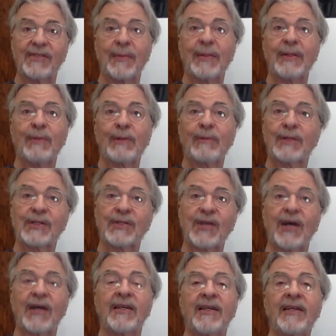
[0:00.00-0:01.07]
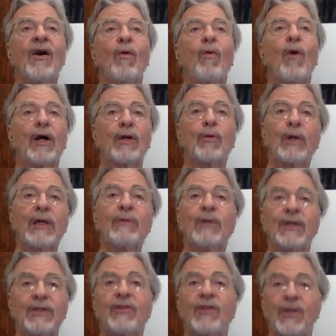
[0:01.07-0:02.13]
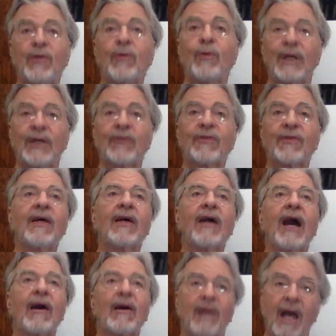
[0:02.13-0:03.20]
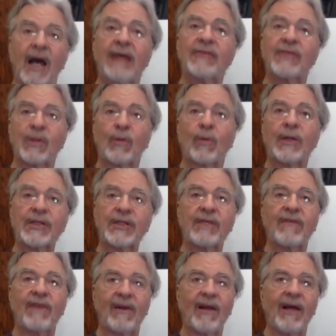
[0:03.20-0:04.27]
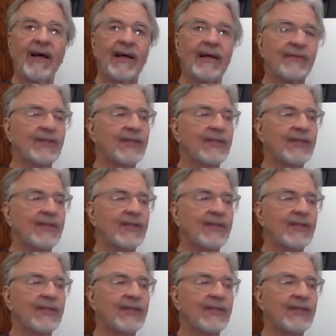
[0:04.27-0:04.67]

I mean, we were deciding what we would do with our lives the rest of our lives.